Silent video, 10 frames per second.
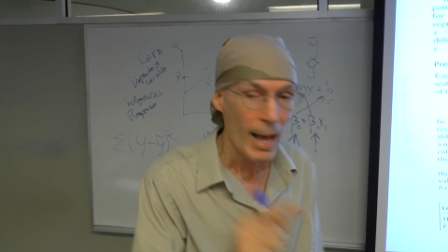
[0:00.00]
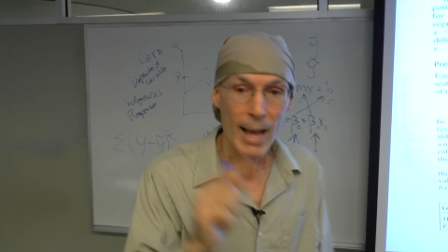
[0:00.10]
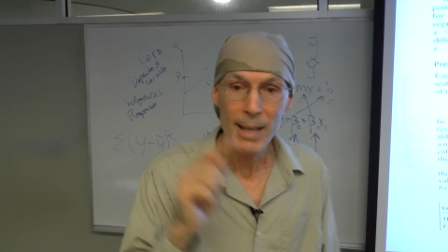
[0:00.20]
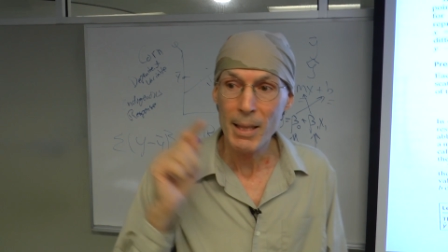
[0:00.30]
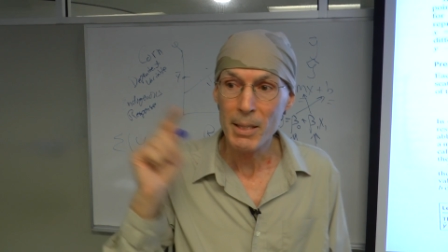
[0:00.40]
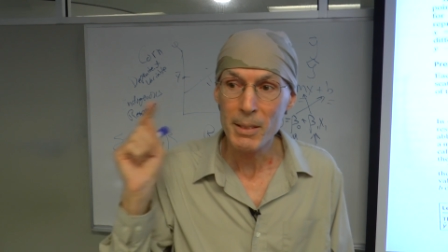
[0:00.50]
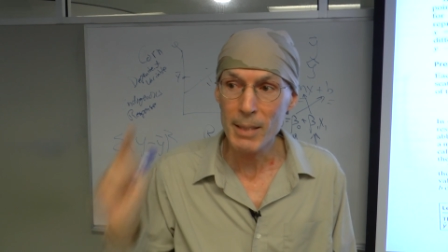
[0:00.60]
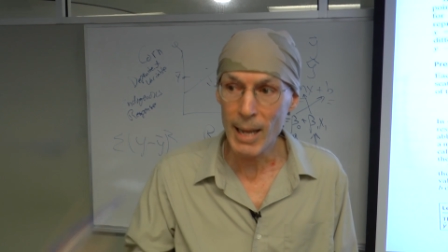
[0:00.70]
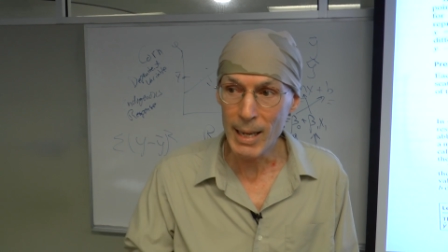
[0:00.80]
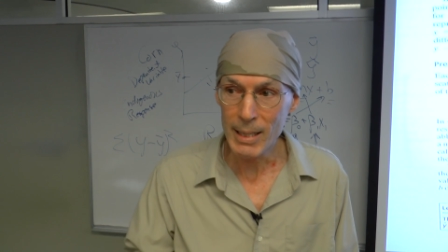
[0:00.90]
and the
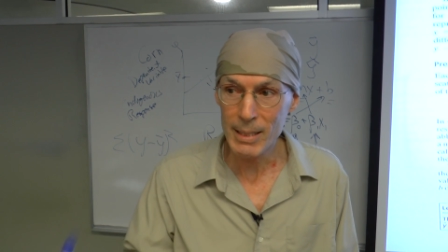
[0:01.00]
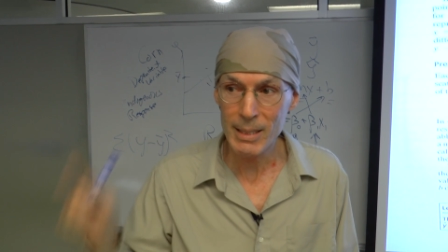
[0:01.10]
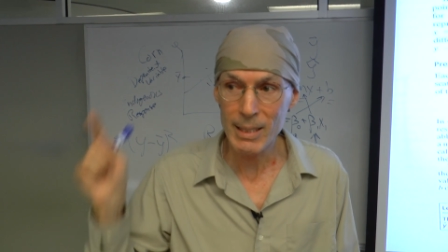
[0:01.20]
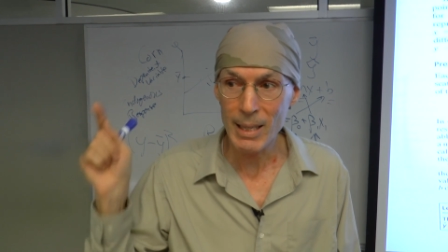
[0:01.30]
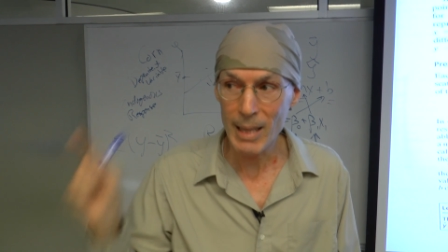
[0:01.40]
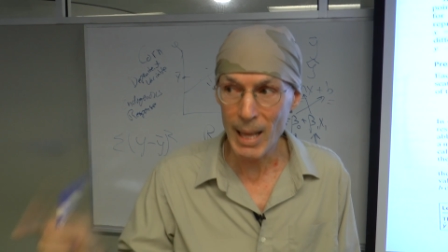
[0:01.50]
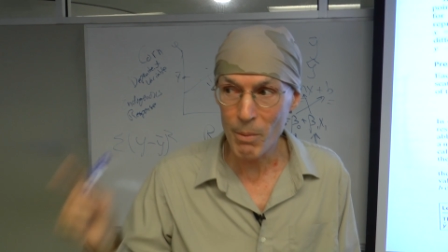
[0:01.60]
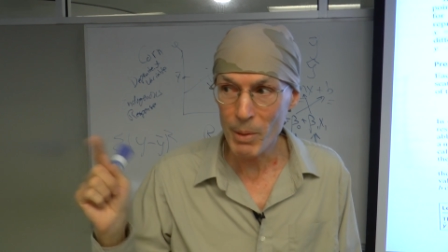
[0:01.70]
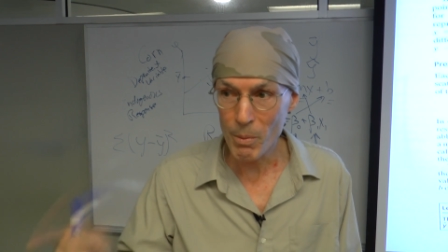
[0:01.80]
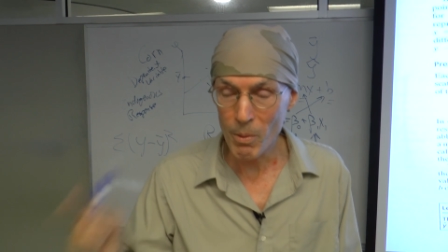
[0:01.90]
test that
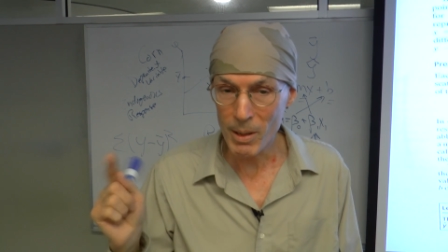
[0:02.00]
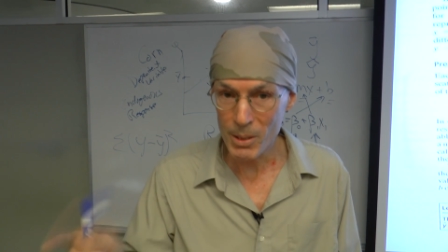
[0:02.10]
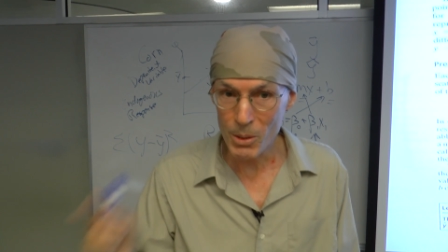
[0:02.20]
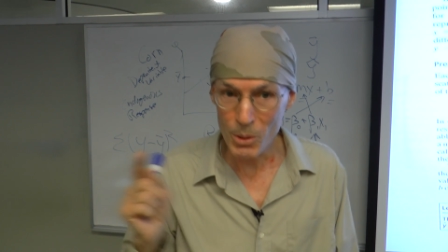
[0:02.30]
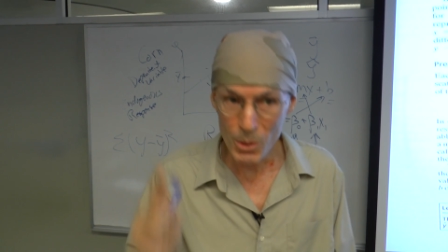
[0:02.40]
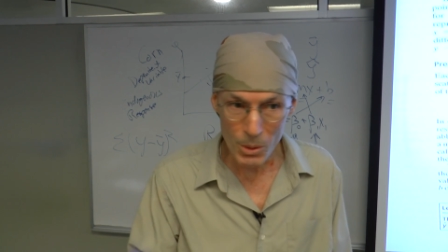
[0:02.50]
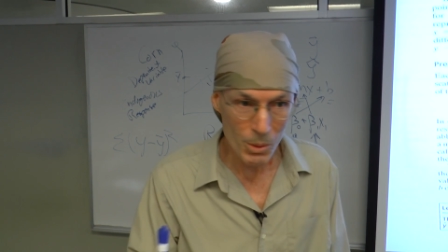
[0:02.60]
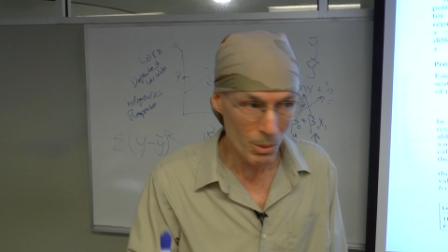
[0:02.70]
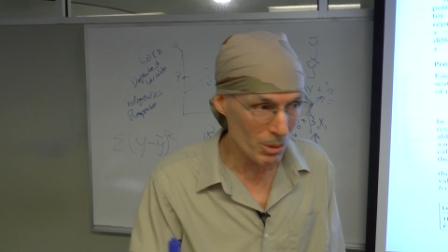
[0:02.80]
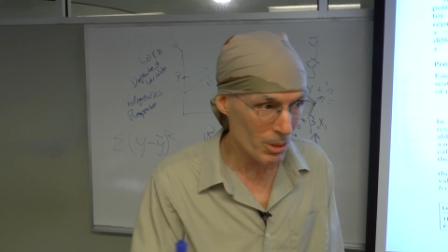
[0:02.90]
we want to
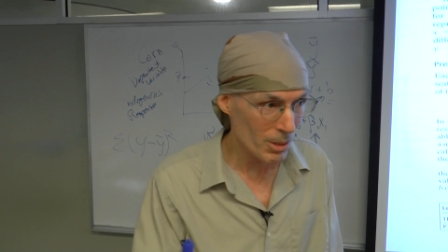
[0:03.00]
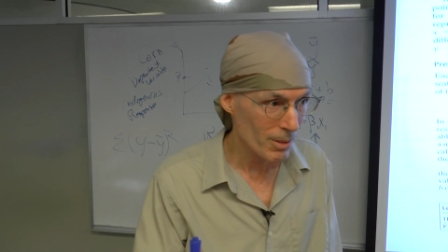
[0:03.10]
use